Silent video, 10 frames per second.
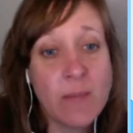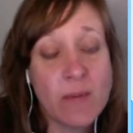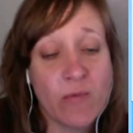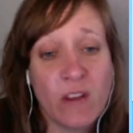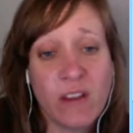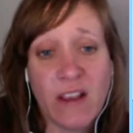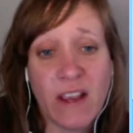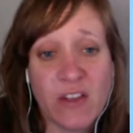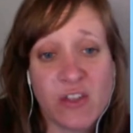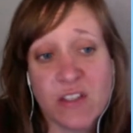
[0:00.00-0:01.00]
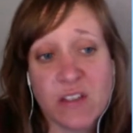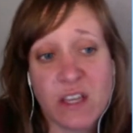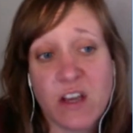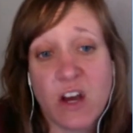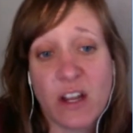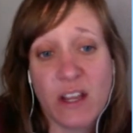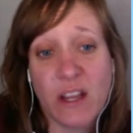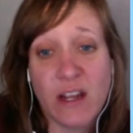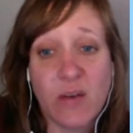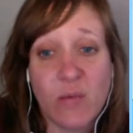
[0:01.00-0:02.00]
But really, I can just click on it
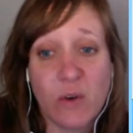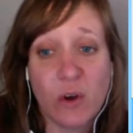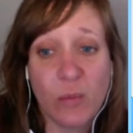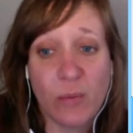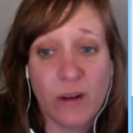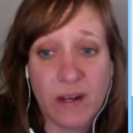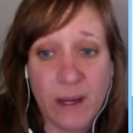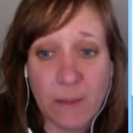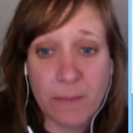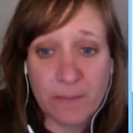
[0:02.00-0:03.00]
and it will open it up.